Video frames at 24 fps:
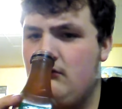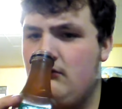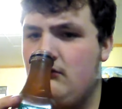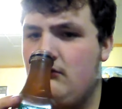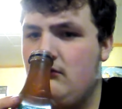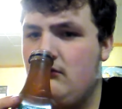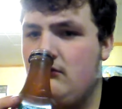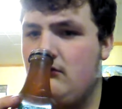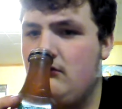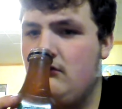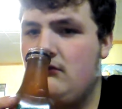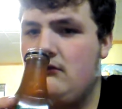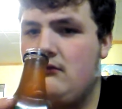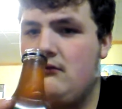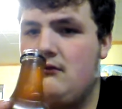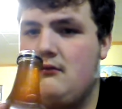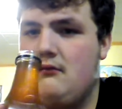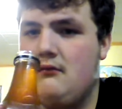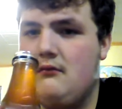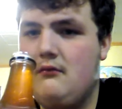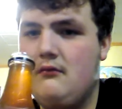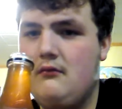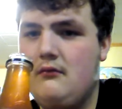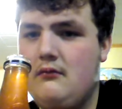
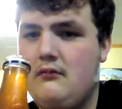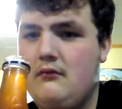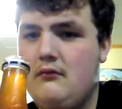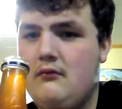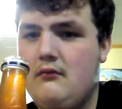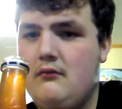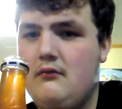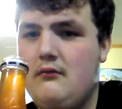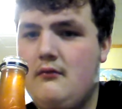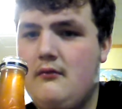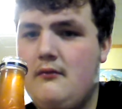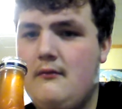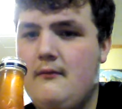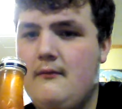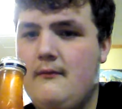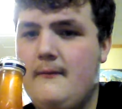(silence)